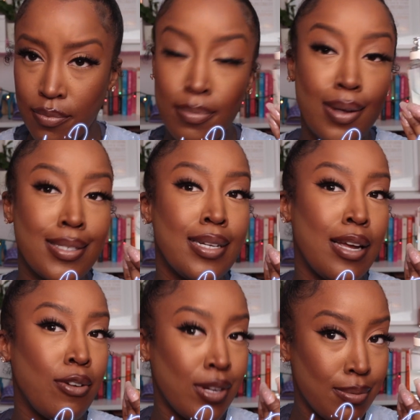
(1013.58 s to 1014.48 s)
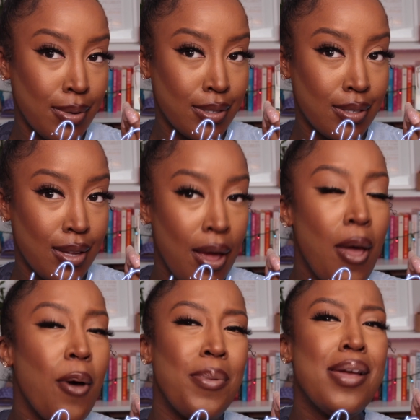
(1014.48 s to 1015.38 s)
Boxing Day, Christmas.
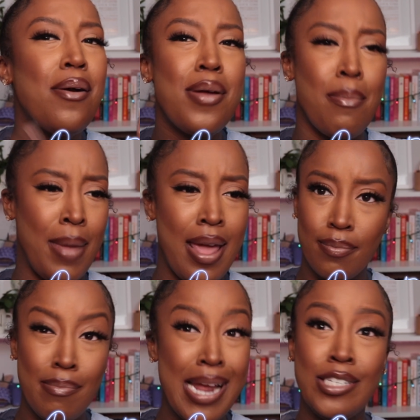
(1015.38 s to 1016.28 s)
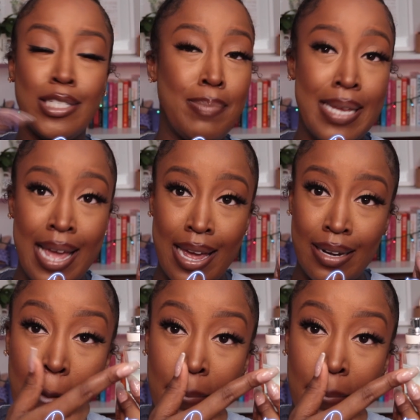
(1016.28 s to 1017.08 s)
We are in May. May just began.